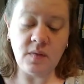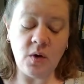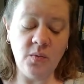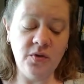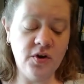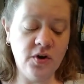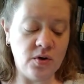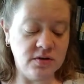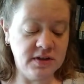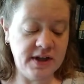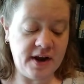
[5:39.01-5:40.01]
With her
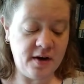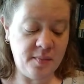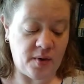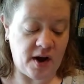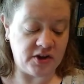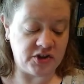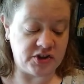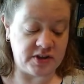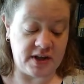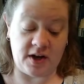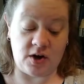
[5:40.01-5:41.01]
golden hair brushed
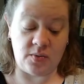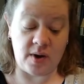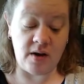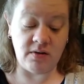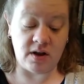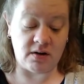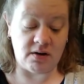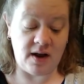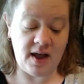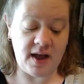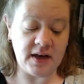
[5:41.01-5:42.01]
and a crown on her
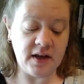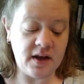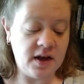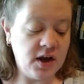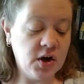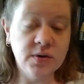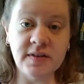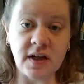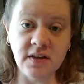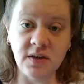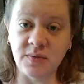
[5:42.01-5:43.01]
head,
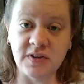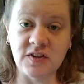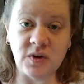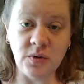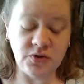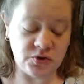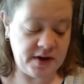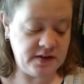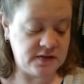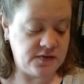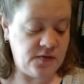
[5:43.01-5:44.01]
Griselda was so
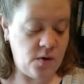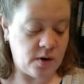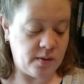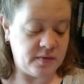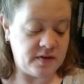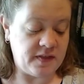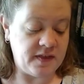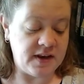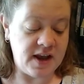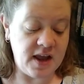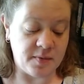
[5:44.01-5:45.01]
transformed that the
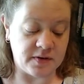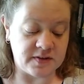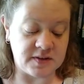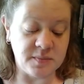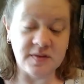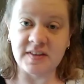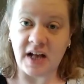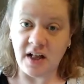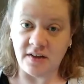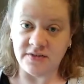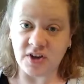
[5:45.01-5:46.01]
neighbors
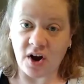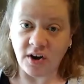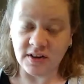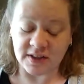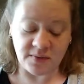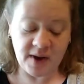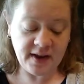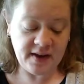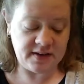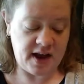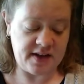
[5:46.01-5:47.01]
themselves hardly
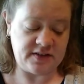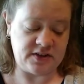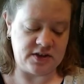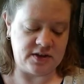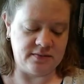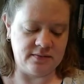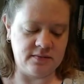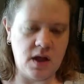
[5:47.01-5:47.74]
recognized her.